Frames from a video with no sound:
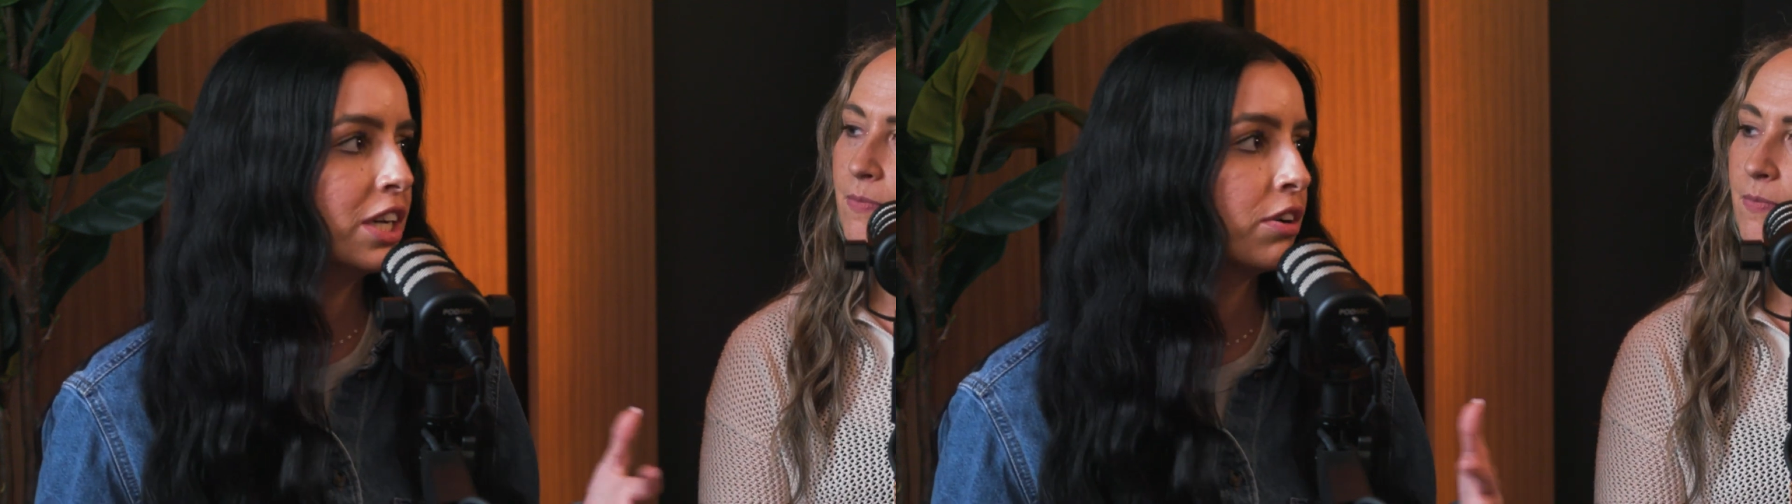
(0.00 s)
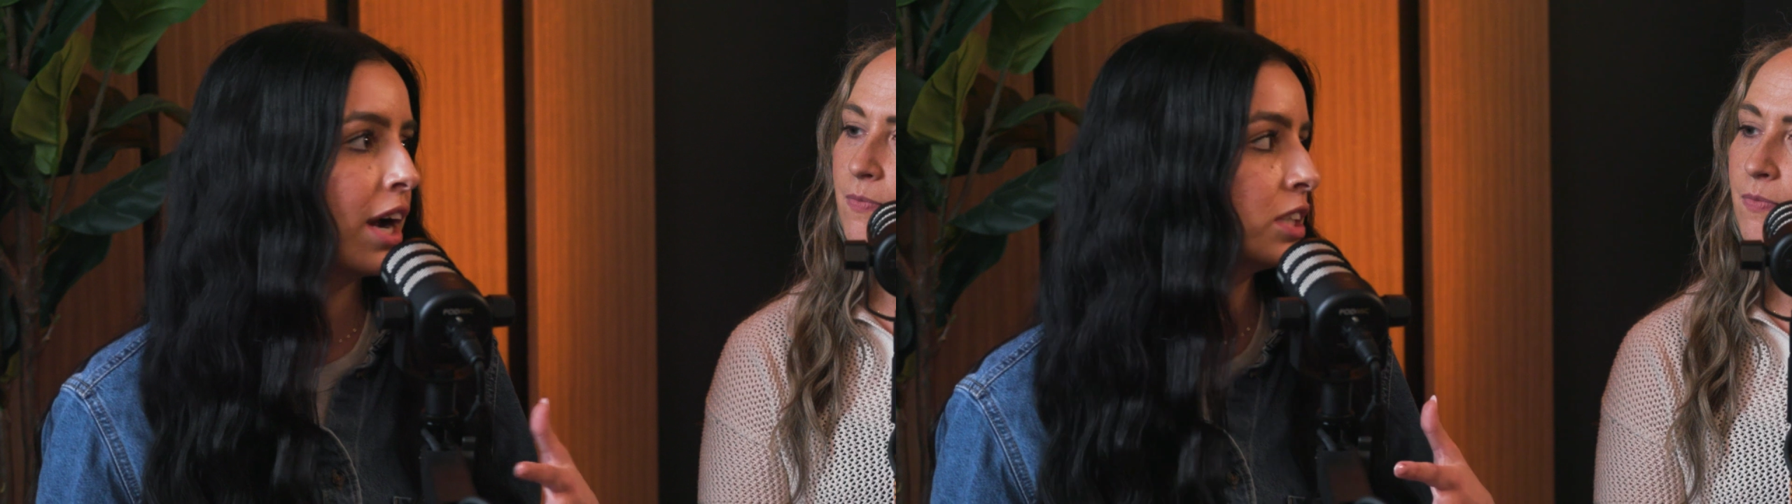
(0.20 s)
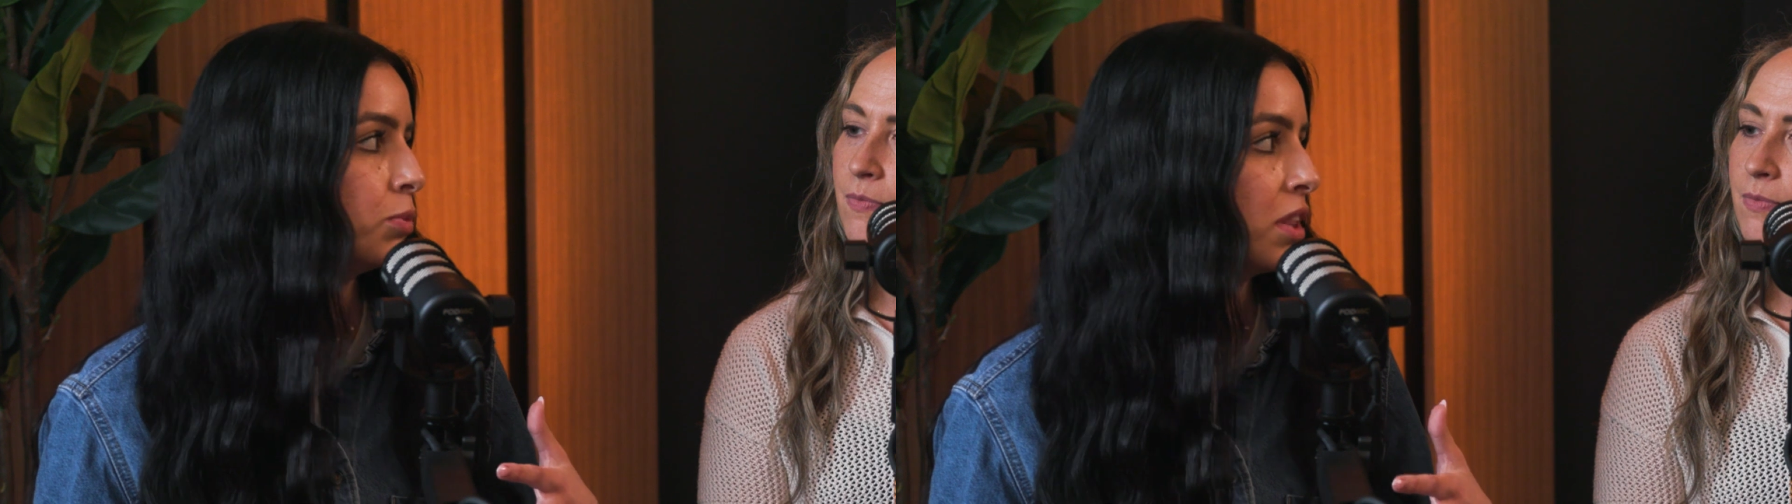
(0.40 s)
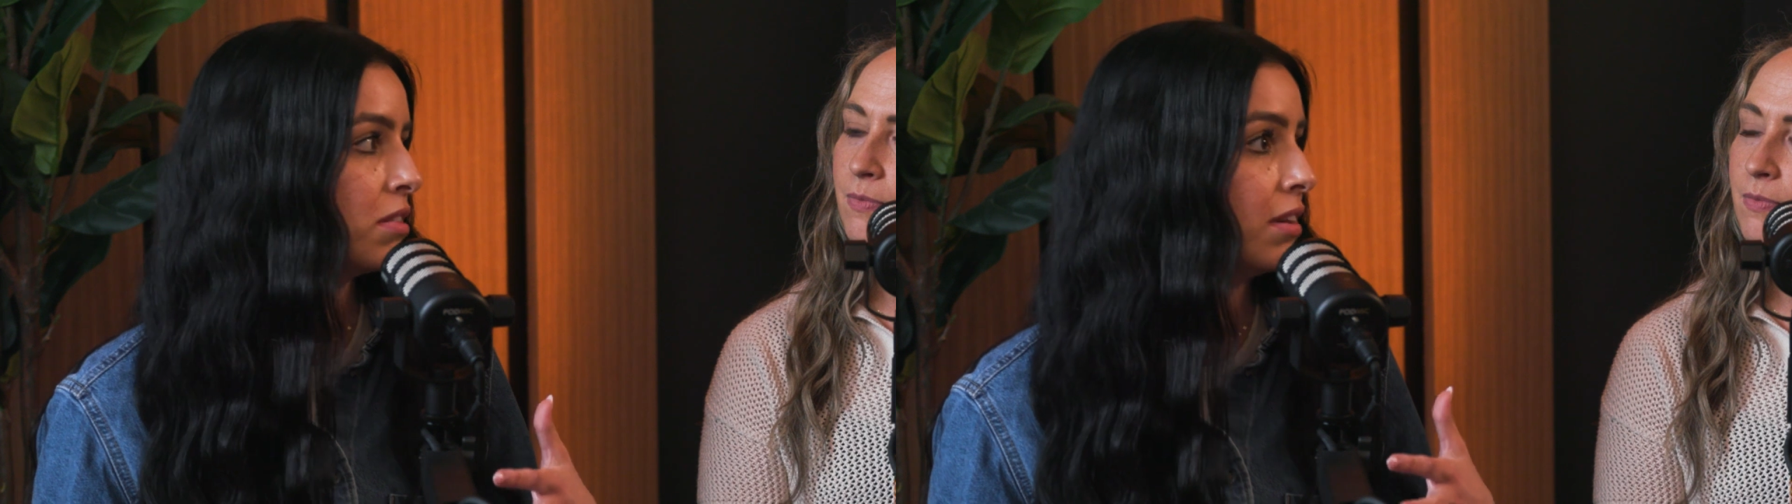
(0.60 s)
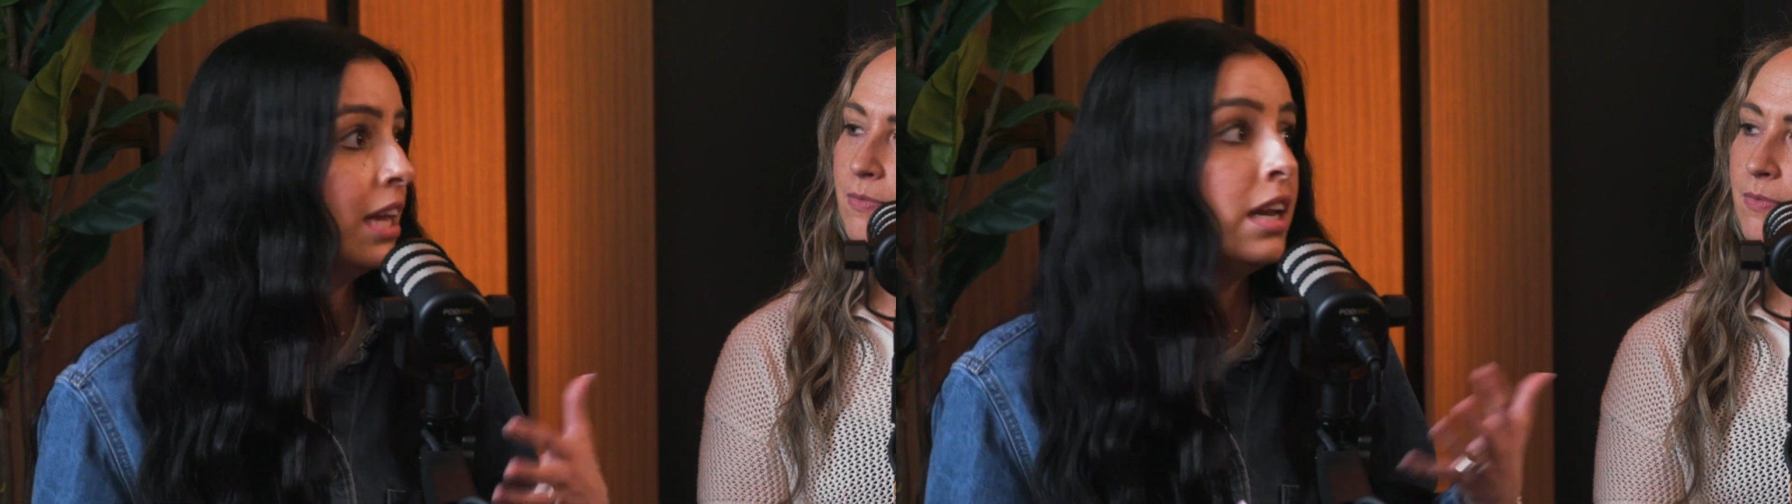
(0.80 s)
interacts with
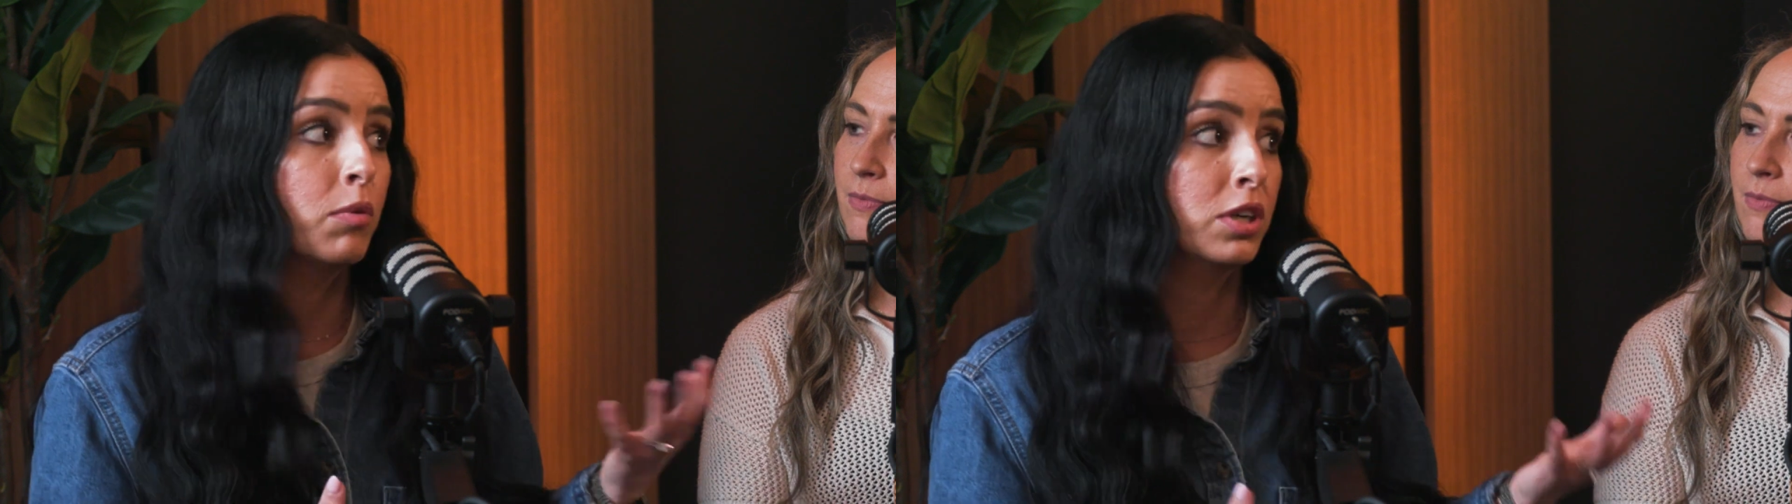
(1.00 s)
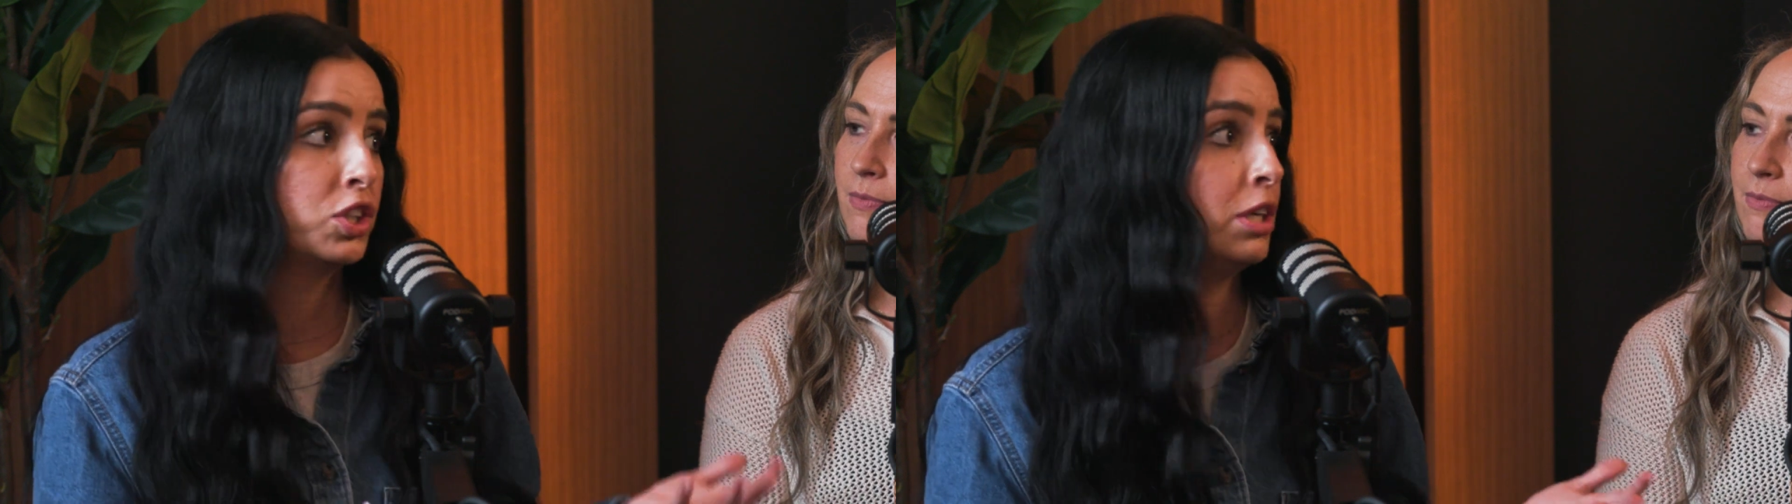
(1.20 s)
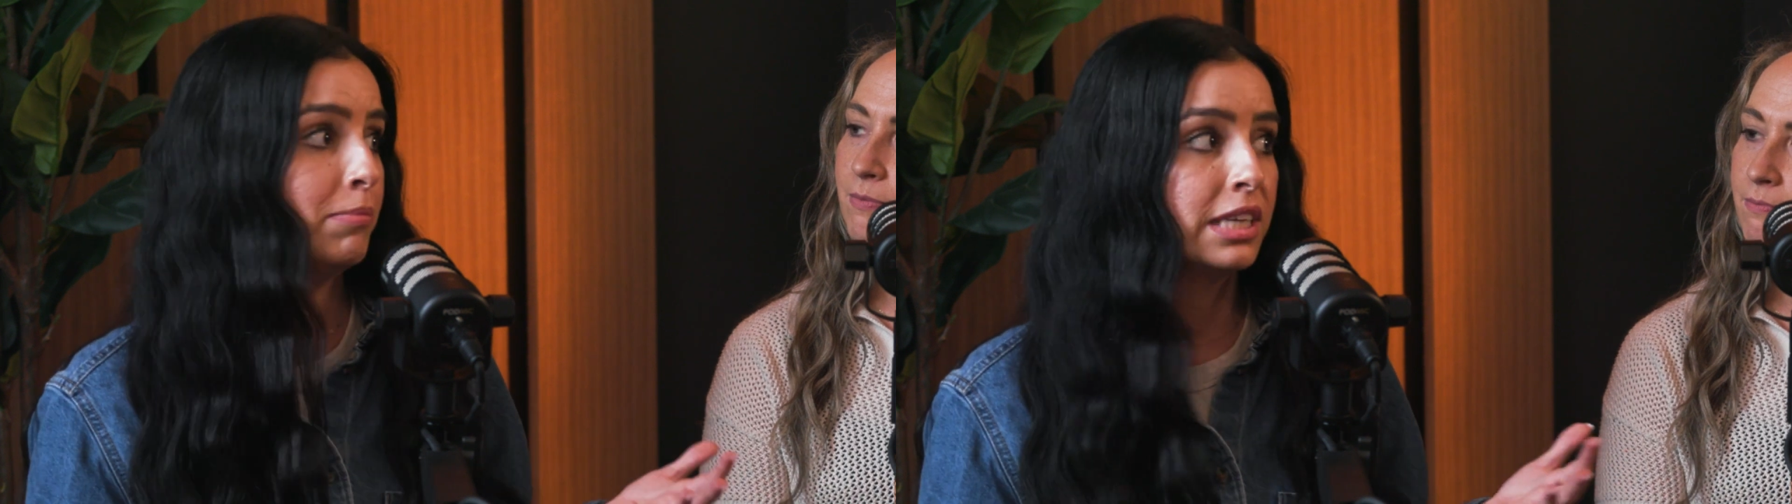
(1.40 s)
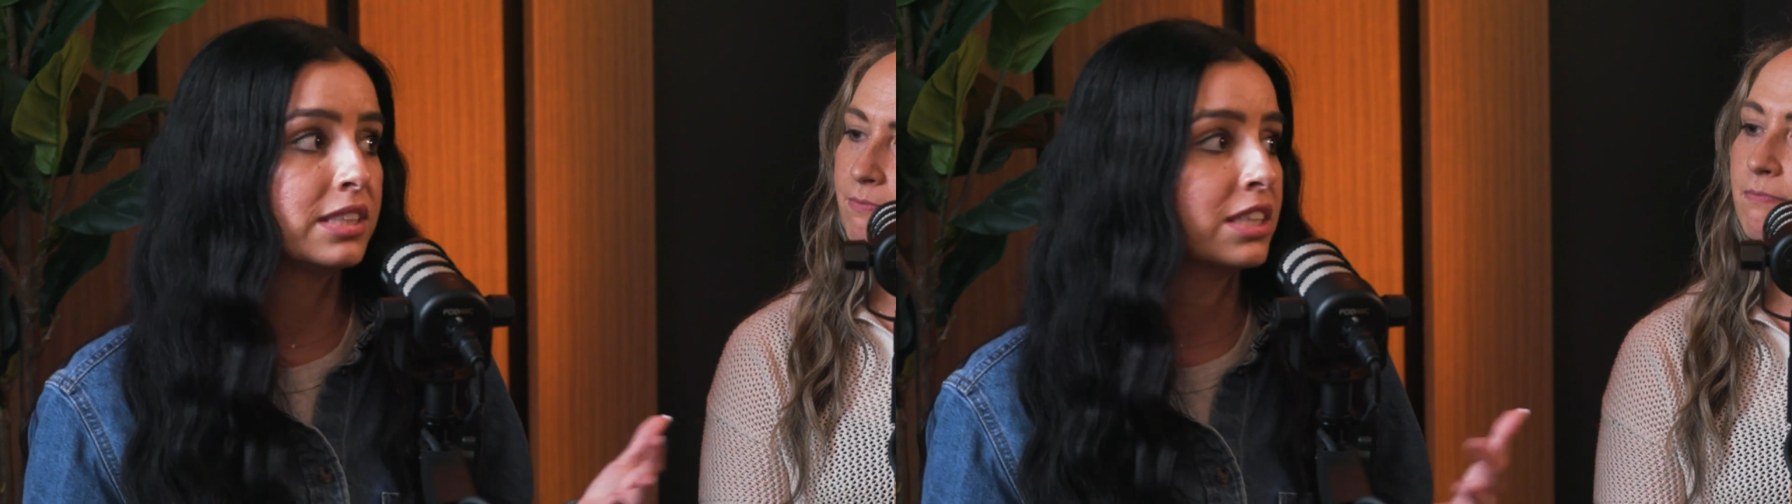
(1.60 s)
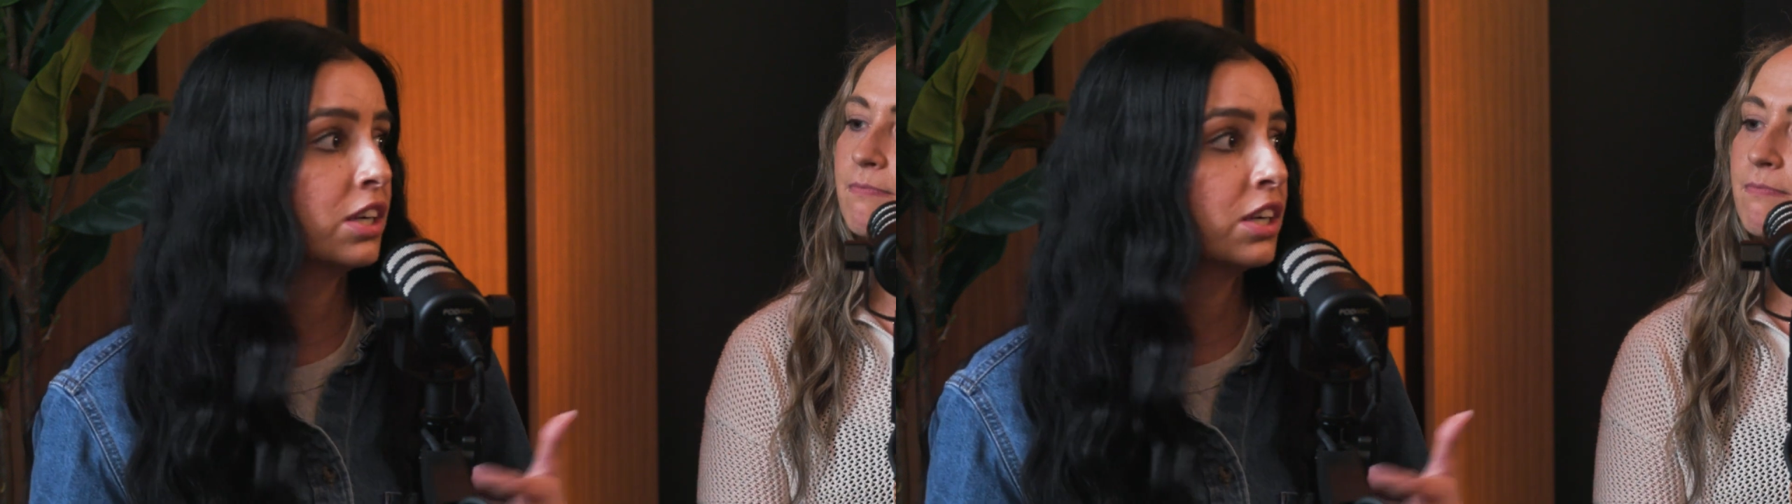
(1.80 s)
anyone she meets.